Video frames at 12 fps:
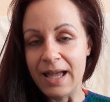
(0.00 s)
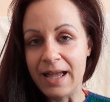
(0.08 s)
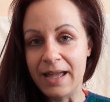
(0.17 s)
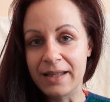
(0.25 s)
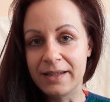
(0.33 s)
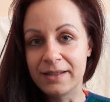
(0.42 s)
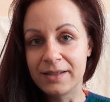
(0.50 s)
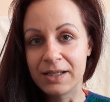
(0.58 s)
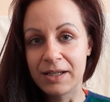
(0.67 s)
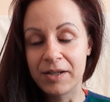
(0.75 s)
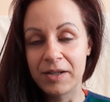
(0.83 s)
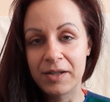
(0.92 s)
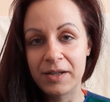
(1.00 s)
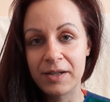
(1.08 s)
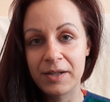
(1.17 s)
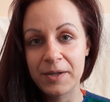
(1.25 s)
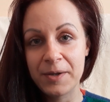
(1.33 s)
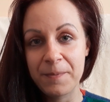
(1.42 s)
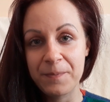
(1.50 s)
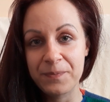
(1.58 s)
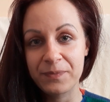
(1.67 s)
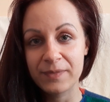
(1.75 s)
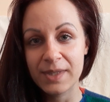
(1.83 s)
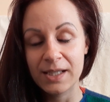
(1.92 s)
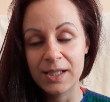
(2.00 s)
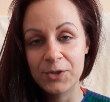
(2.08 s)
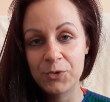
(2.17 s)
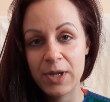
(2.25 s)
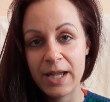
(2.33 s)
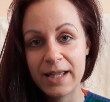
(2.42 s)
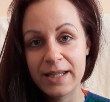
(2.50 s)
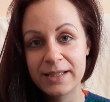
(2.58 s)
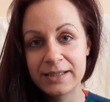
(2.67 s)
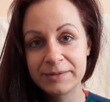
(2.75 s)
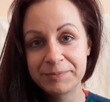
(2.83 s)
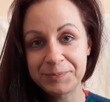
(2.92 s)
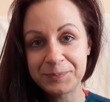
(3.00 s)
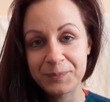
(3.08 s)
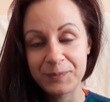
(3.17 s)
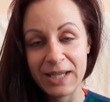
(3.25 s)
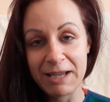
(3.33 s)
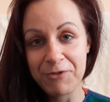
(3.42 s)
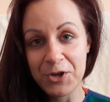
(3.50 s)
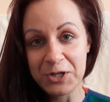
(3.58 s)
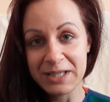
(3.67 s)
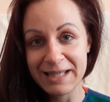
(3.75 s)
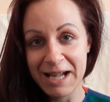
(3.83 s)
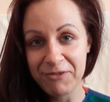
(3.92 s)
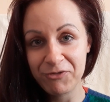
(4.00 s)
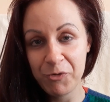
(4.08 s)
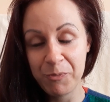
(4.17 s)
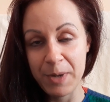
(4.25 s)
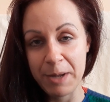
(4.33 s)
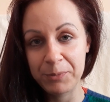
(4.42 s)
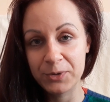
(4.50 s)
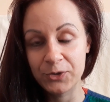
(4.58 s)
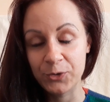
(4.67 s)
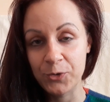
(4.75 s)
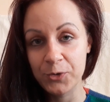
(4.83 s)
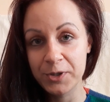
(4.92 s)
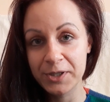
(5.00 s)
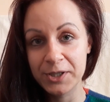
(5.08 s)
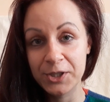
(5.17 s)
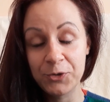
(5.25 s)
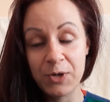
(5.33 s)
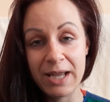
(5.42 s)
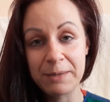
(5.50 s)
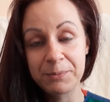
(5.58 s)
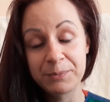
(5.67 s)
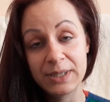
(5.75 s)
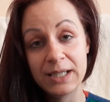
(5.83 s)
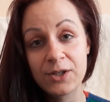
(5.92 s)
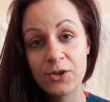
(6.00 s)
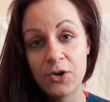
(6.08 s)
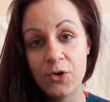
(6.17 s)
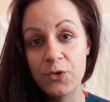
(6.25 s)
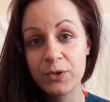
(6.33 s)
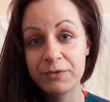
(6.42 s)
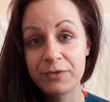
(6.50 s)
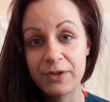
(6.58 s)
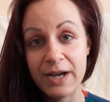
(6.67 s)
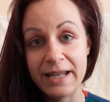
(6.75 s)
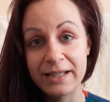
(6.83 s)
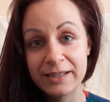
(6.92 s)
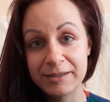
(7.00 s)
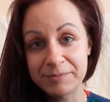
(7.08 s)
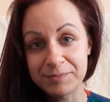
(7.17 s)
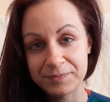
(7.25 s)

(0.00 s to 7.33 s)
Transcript: And you can give yourself a pep talk, you can be your own friend,